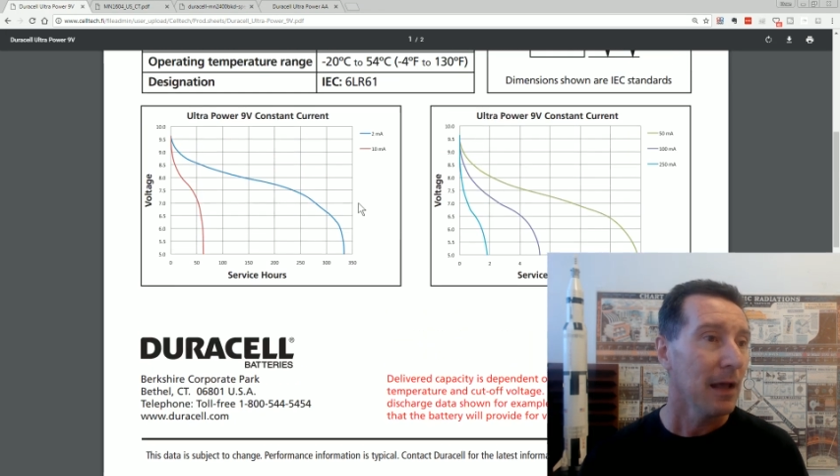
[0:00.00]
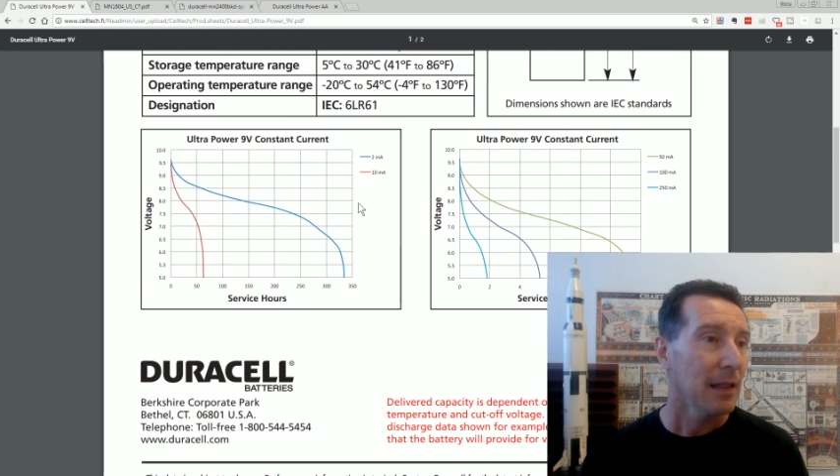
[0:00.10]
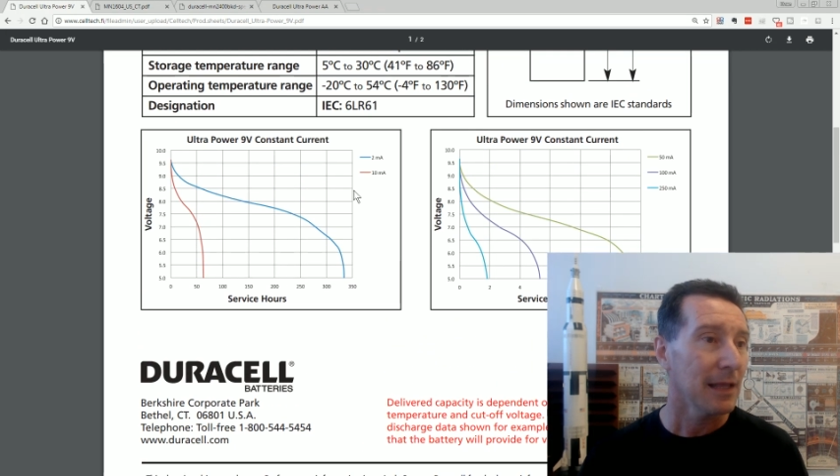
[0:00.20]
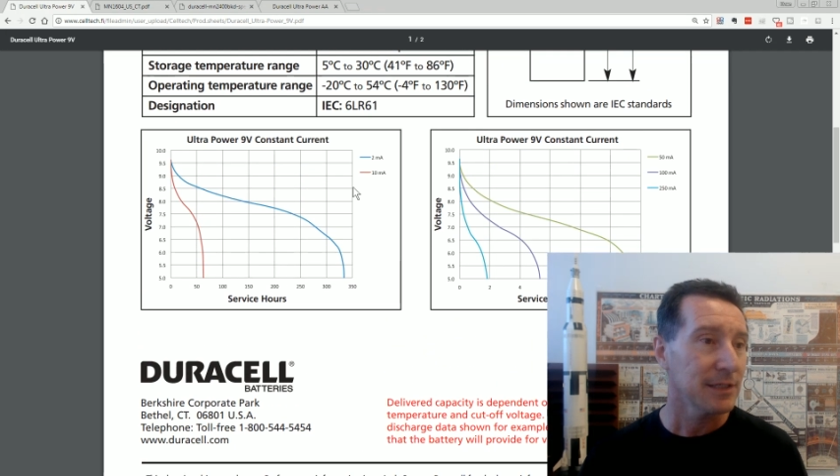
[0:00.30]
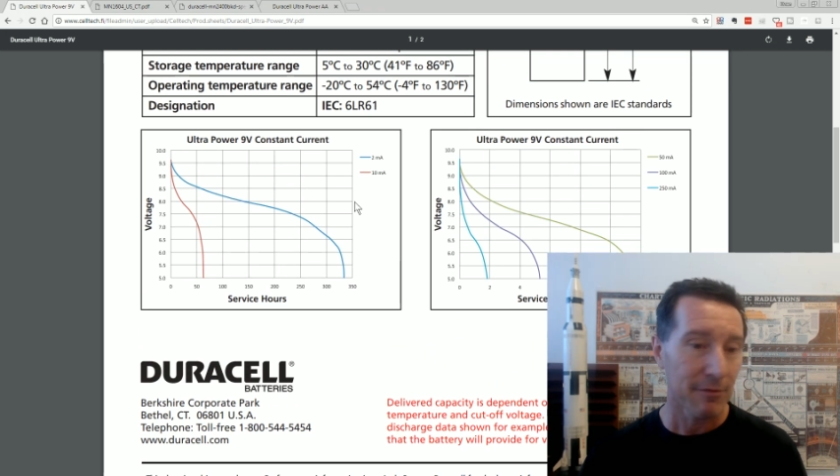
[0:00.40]

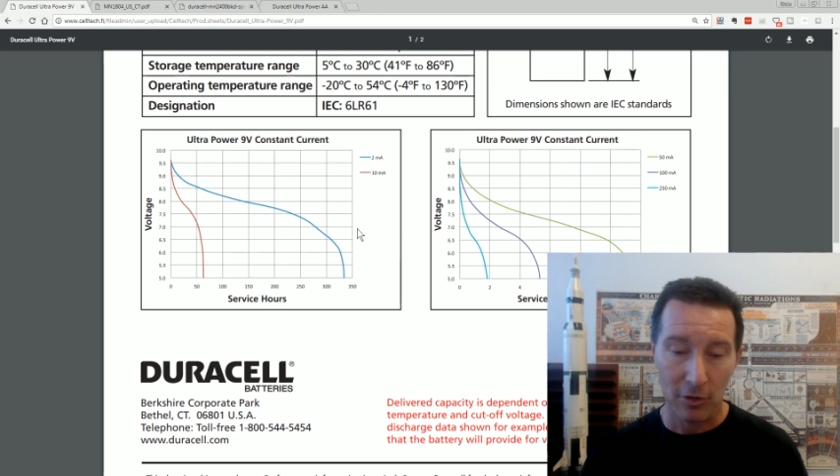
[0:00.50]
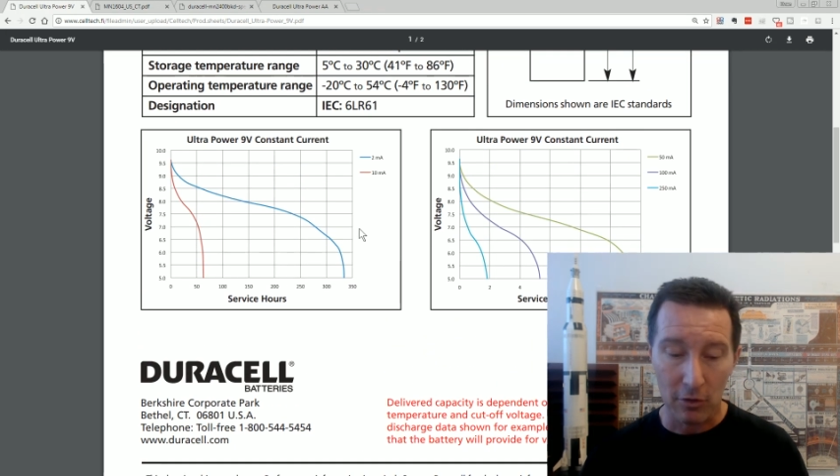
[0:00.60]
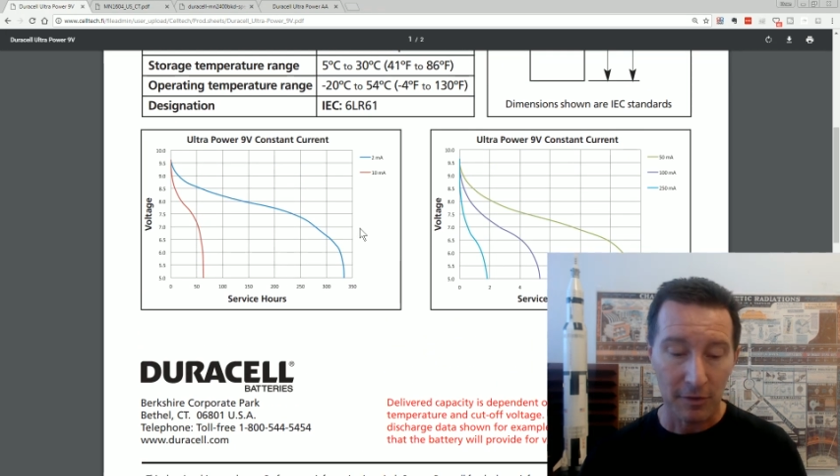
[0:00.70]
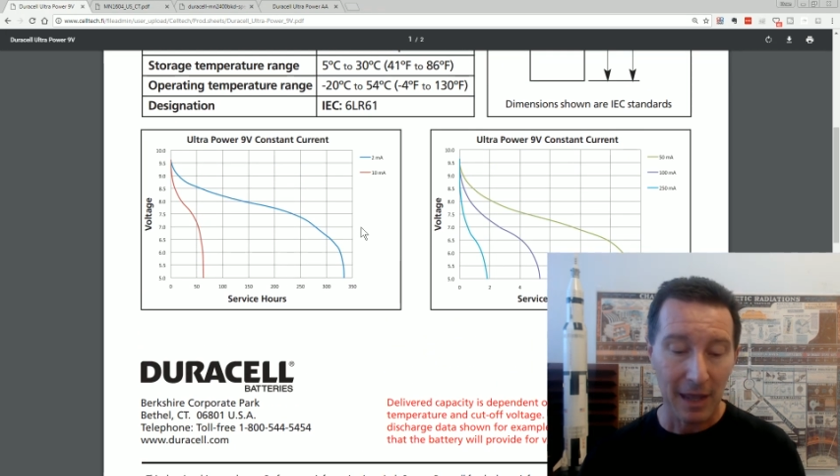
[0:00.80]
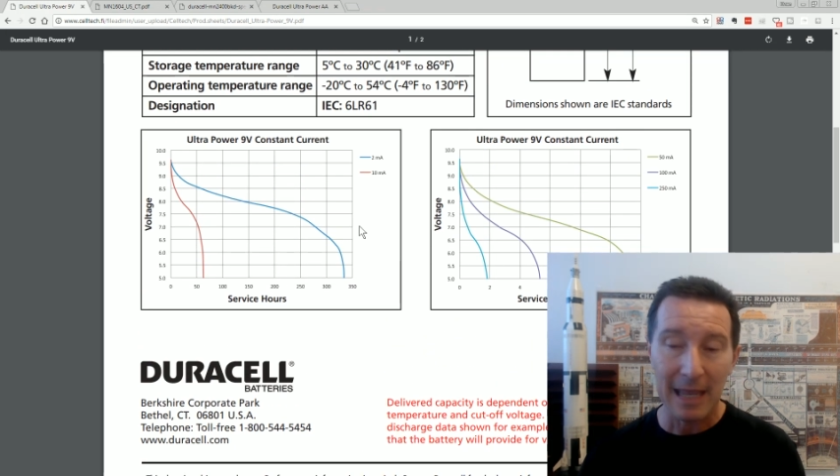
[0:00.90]
let's have a
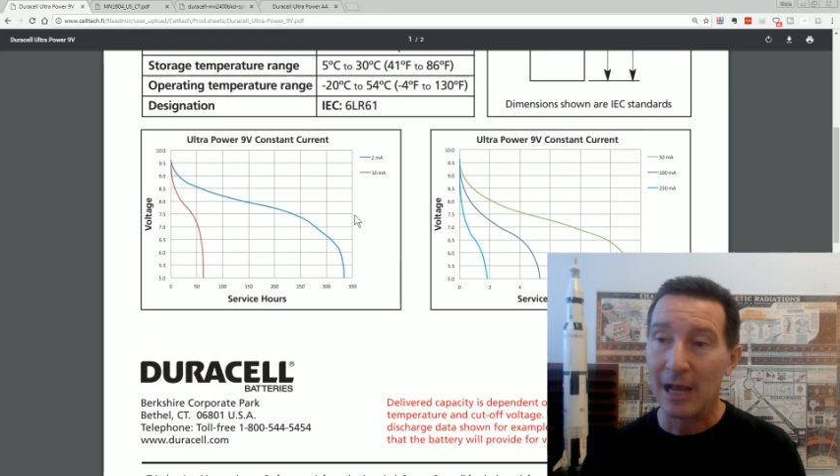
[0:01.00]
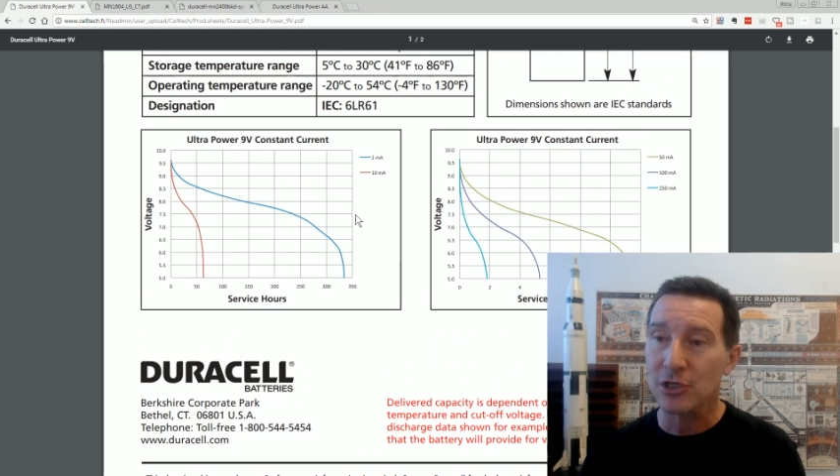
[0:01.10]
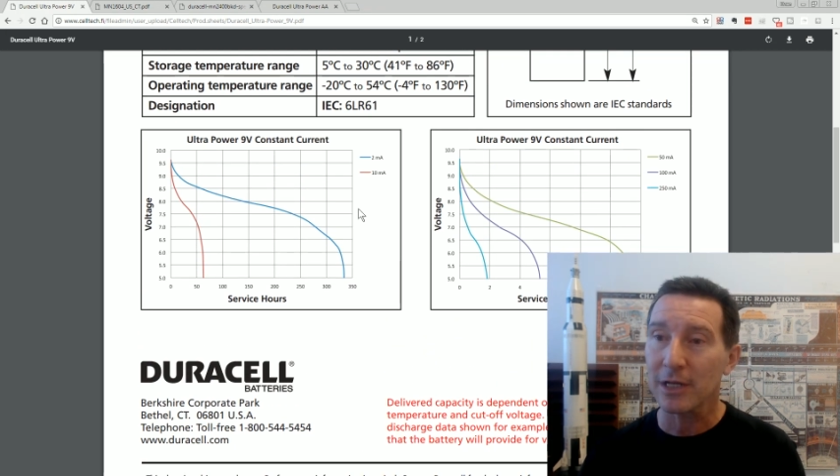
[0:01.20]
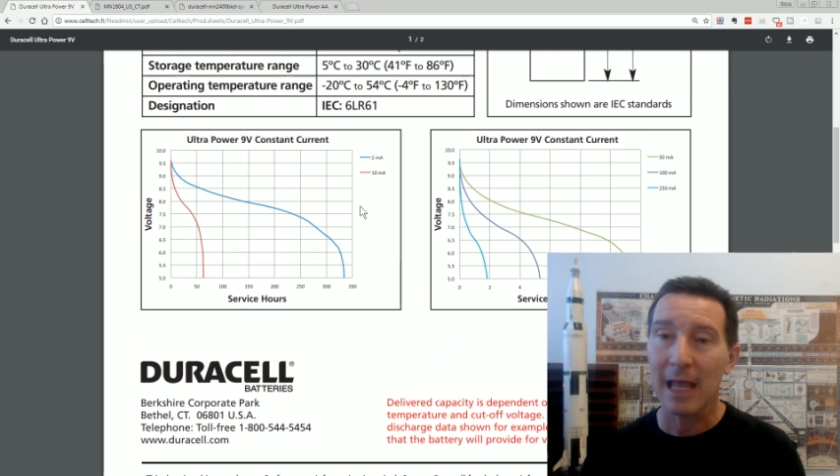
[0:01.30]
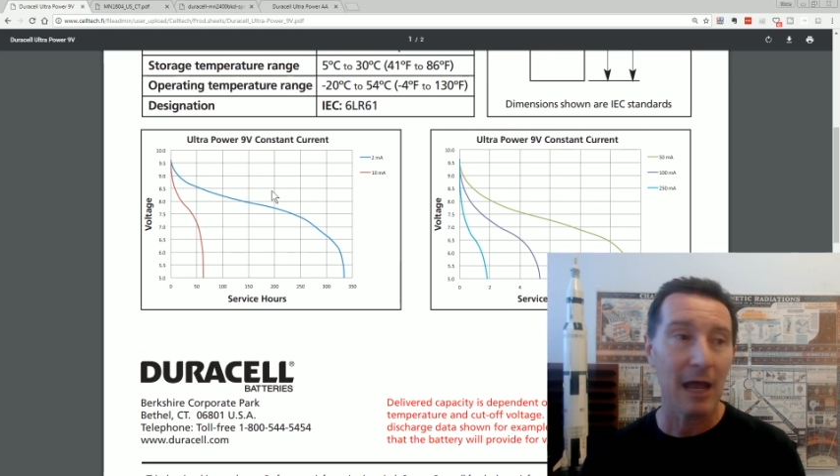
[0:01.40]
look. They
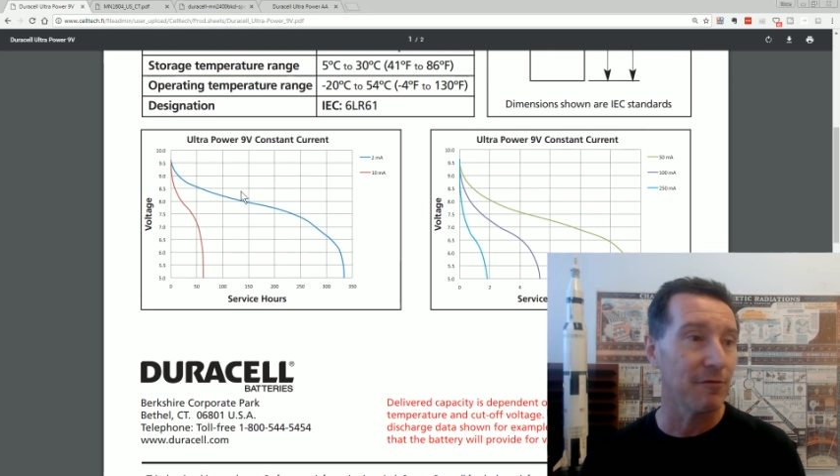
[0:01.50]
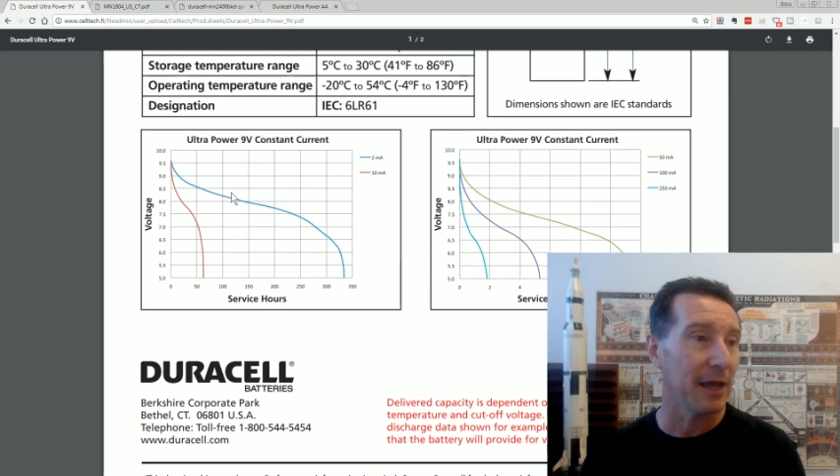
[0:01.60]
actually have